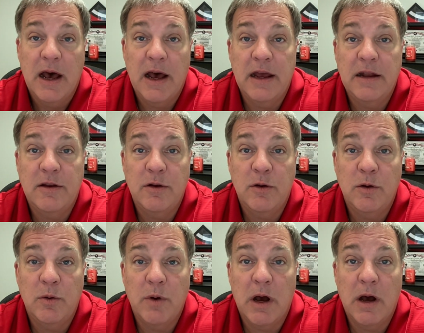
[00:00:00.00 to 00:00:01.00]
I
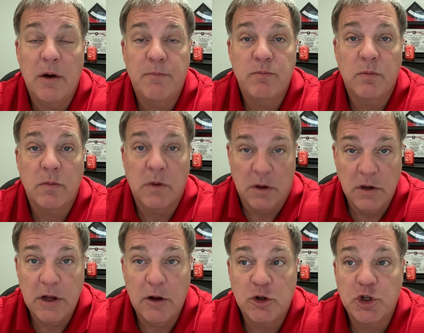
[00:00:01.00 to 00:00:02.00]
do
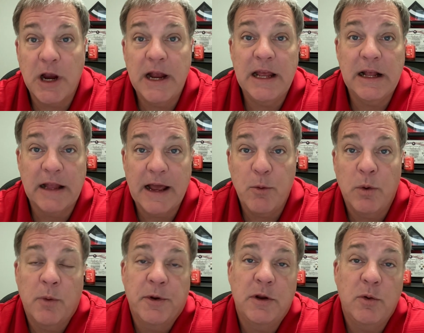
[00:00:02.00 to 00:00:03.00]
training like
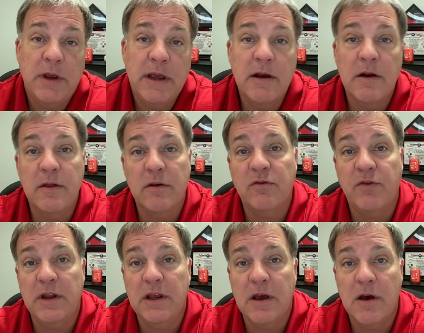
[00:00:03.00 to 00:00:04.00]
what we're doing here in this
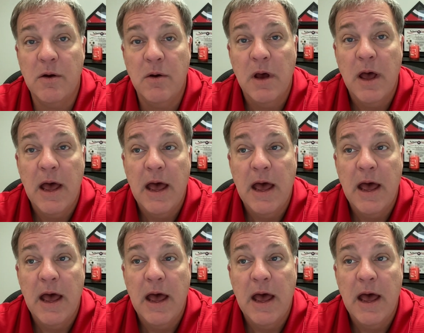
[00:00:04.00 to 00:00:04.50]
video,